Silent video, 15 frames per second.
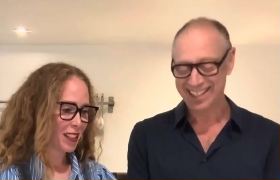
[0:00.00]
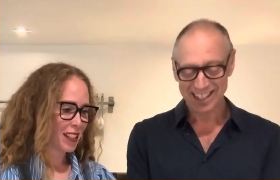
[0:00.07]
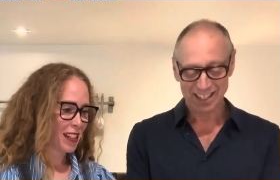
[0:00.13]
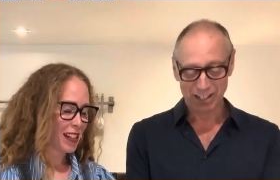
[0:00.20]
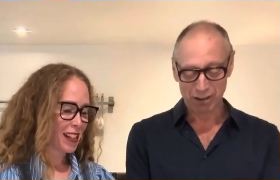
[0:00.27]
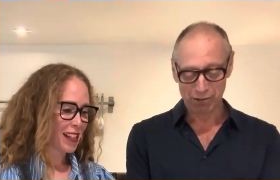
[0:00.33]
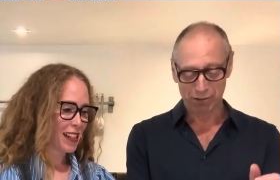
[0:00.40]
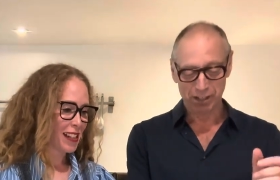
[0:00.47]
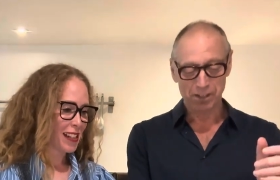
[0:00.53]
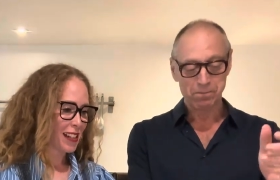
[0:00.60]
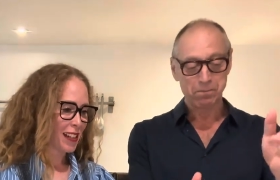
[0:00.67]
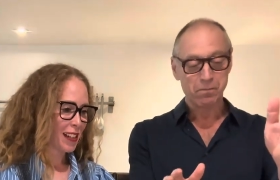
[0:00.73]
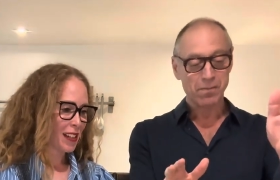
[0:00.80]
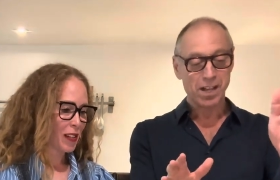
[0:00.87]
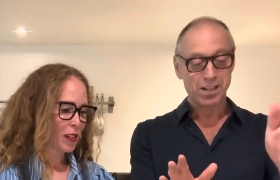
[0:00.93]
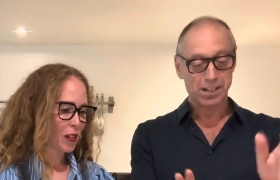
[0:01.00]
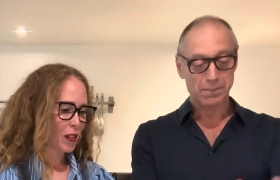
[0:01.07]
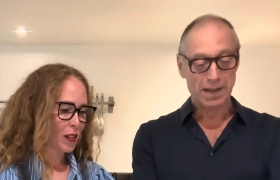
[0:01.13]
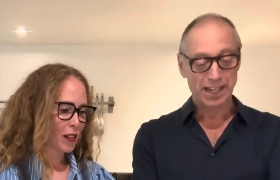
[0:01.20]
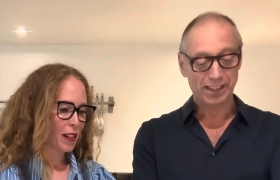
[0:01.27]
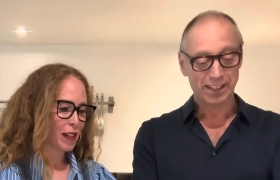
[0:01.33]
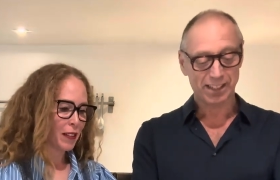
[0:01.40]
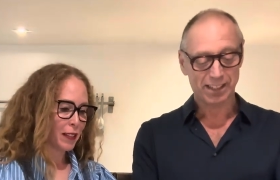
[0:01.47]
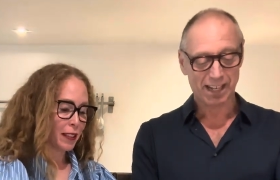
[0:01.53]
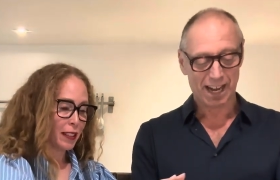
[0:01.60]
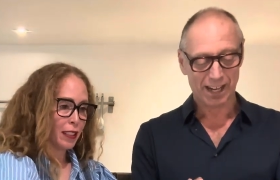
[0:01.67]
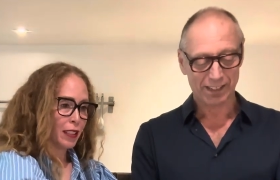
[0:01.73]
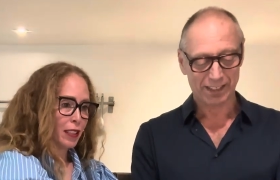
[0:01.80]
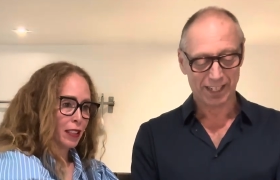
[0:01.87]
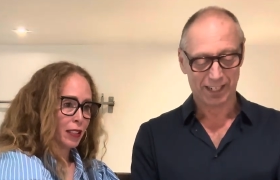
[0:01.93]
Speaker 1: so, to make this
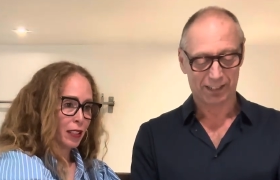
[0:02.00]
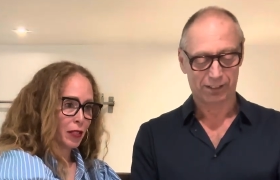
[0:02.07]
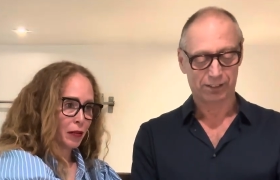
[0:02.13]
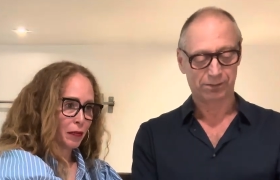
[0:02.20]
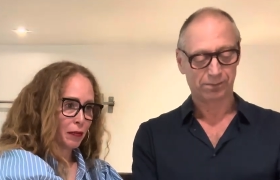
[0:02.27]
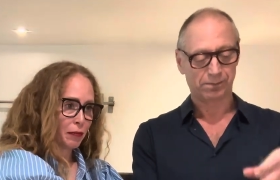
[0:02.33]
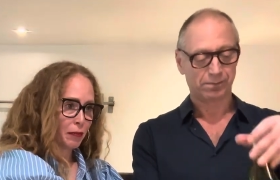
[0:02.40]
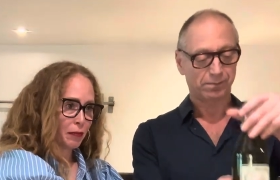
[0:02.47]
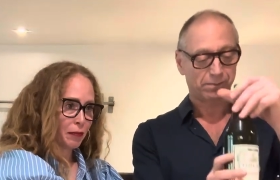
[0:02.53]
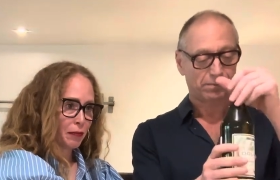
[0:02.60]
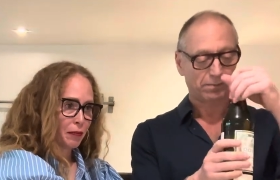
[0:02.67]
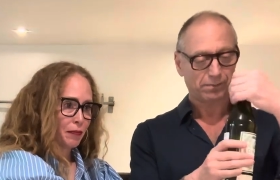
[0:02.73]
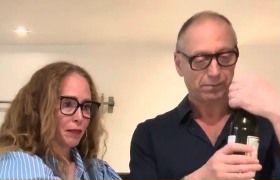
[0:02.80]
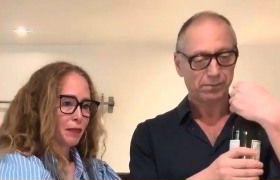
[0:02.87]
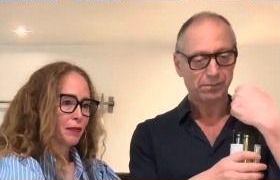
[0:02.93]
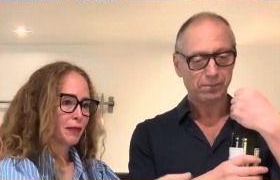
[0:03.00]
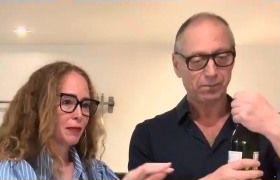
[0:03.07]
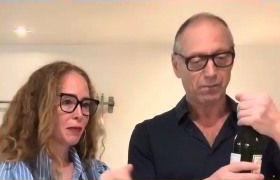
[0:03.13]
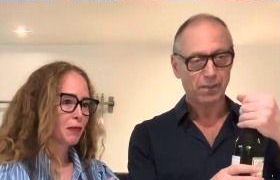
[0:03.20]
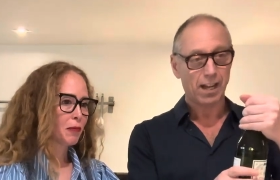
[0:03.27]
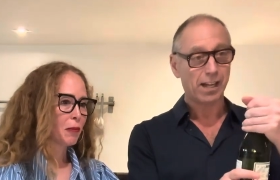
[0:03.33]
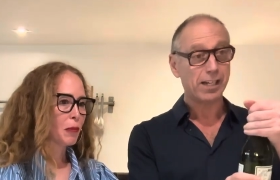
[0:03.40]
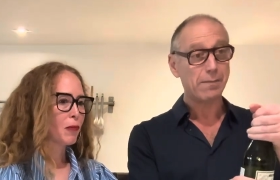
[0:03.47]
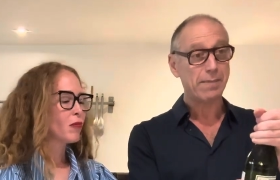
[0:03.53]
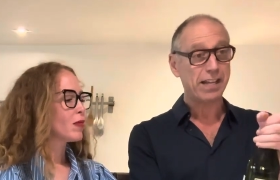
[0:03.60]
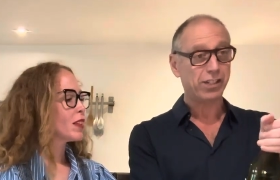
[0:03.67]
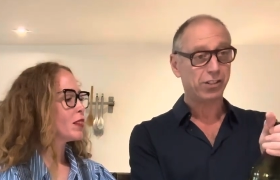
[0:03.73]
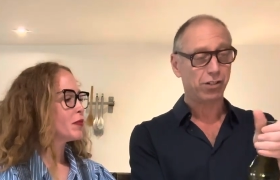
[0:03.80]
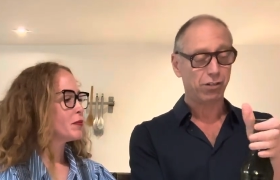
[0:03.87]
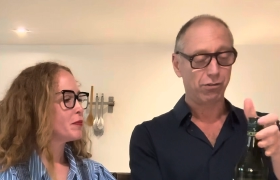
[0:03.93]
cocktail, I'm gonna
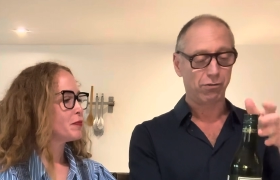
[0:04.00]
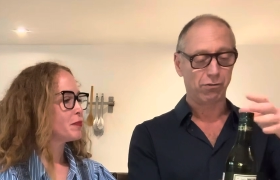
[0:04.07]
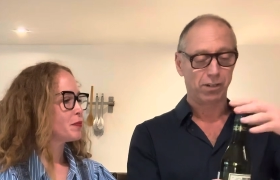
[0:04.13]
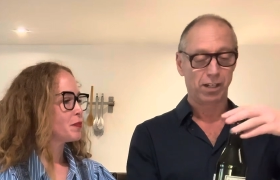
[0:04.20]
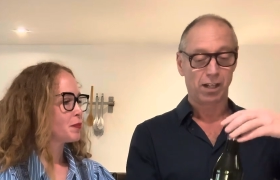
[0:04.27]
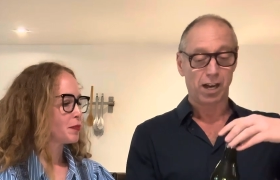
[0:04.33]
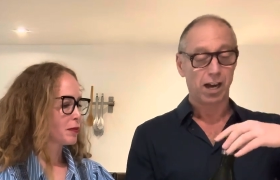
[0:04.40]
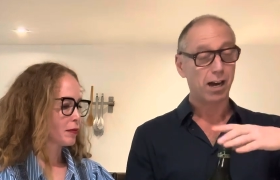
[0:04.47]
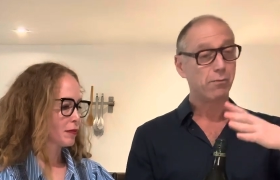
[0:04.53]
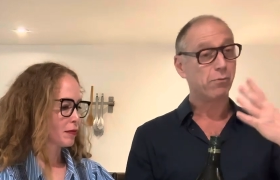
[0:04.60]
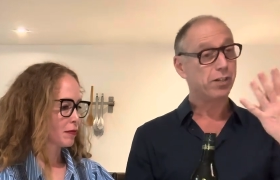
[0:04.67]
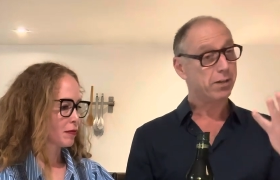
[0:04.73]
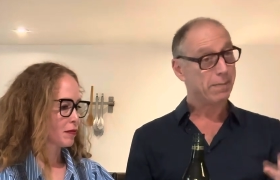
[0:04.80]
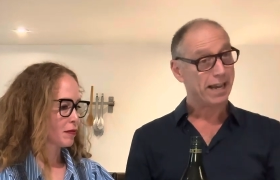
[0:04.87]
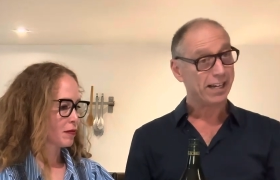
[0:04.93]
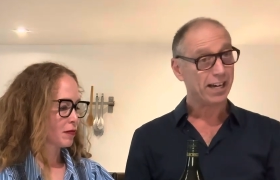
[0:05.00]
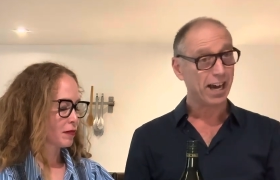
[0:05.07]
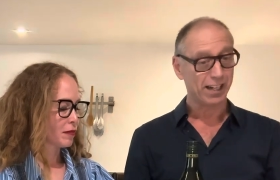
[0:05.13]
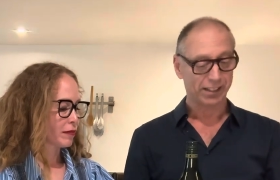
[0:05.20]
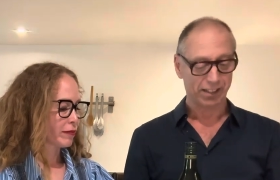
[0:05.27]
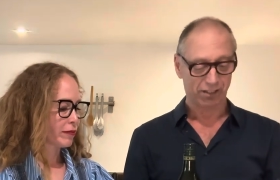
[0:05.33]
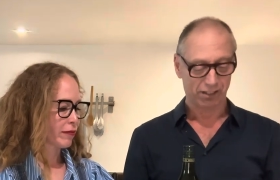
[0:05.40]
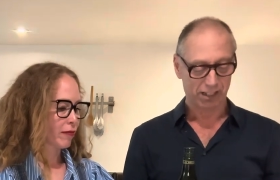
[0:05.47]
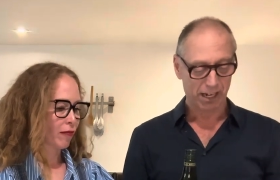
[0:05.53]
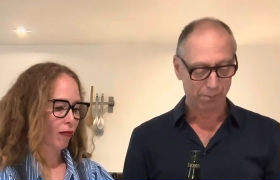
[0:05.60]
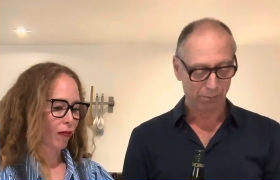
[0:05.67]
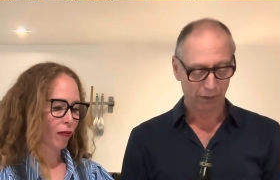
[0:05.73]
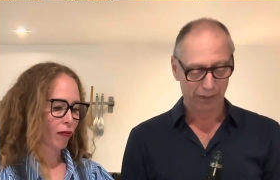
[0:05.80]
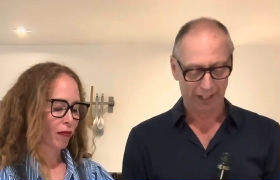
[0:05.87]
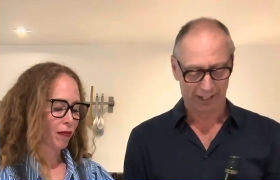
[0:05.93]
make two. Um, when you make cocktails, a
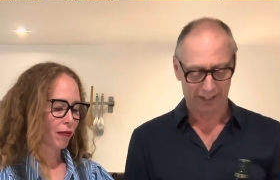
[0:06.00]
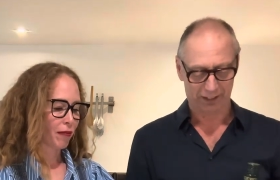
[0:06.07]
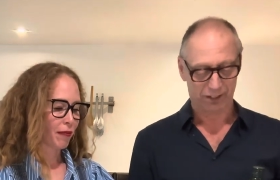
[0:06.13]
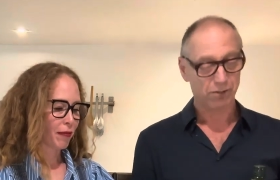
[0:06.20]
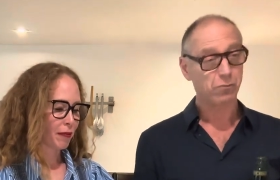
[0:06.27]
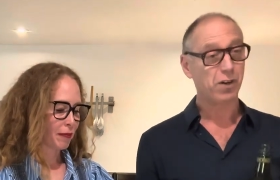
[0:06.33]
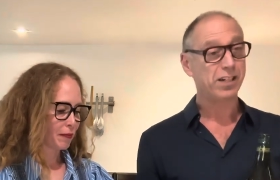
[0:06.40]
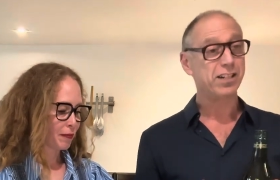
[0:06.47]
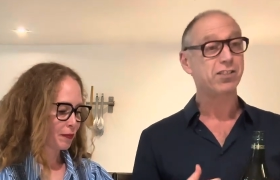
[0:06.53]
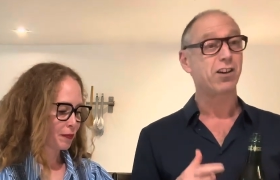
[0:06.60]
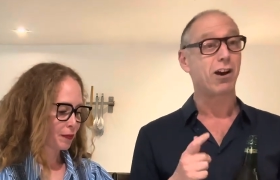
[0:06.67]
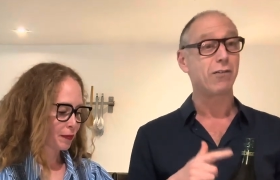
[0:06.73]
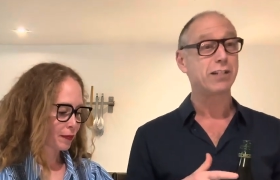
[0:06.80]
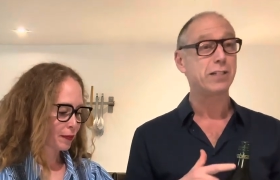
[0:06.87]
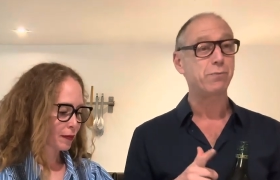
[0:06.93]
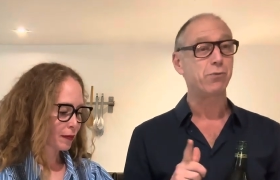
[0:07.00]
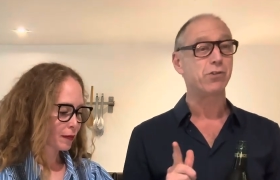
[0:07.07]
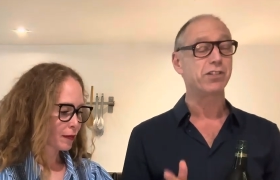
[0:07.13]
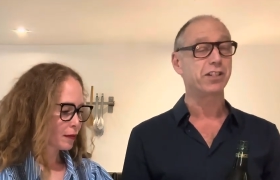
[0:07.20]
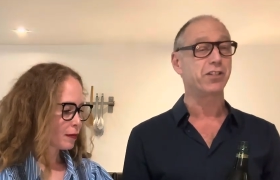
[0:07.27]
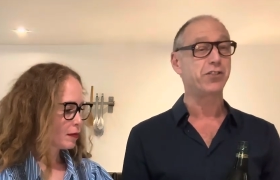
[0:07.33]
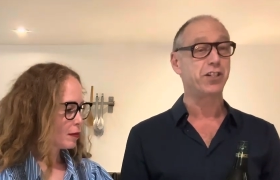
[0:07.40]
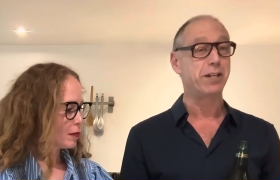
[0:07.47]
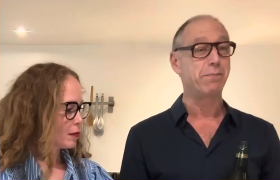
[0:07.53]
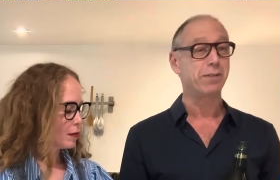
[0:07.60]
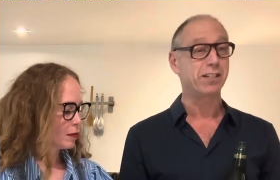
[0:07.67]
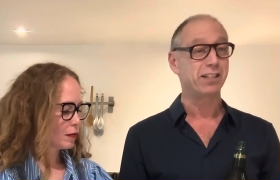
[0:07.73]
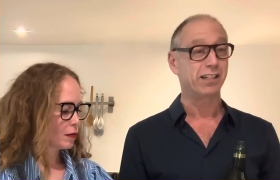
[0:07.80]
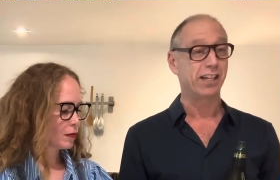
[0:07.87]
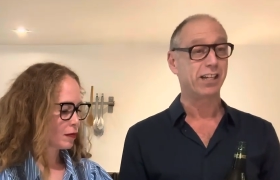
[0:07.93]
couple things. One is always pour the
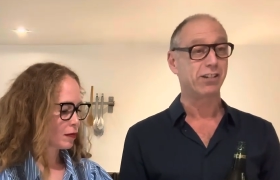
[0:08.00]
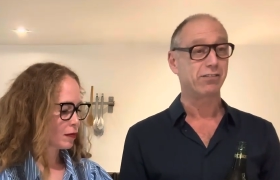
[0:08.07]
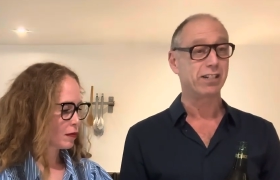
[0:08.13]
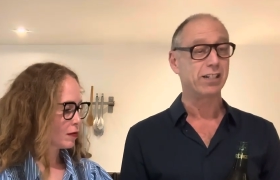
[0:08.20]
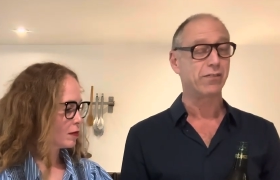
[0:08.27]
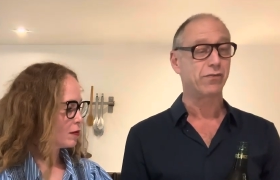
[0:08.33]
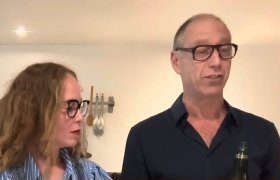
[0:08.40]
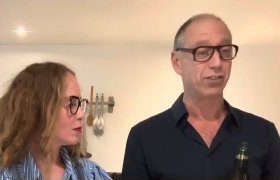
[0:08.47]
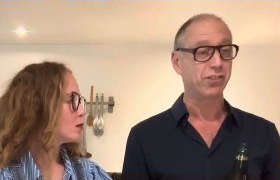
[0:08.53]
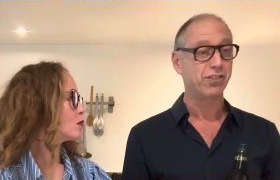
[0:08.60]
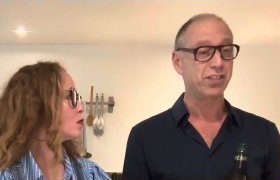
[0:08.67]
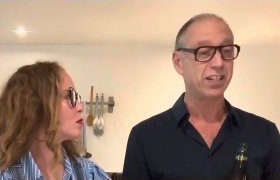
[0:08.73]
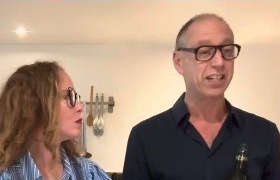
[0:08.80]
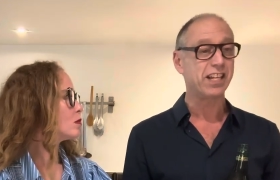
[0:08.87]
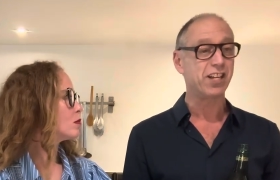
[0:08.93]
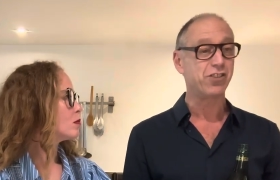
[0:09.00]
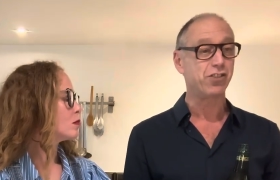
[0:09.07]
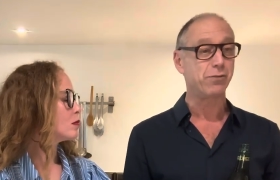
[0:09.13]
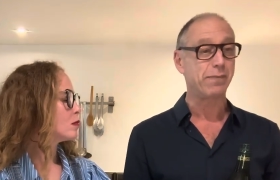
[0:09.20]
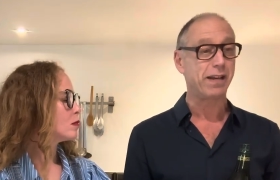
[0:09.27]
cheapest liquor in first in case you